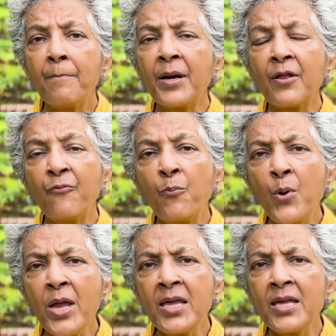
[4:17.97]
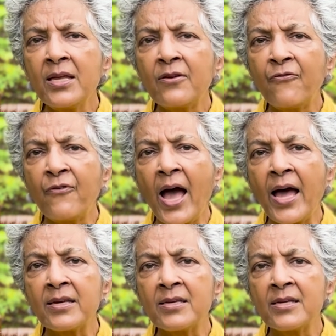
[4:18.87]
But if we eat
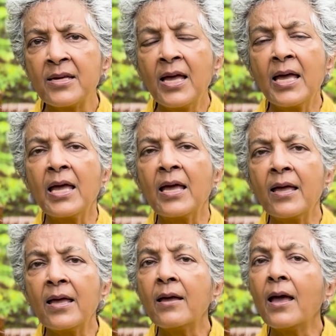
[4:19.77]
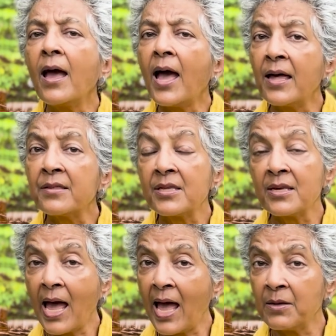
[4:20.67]
fat as
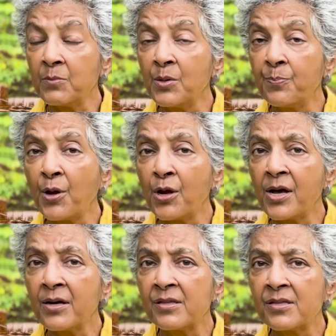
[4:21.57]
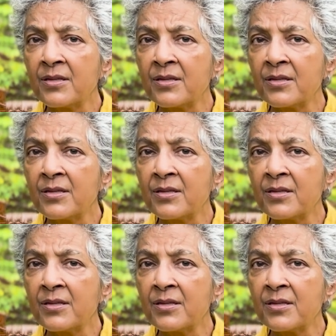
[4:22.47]
in animal products,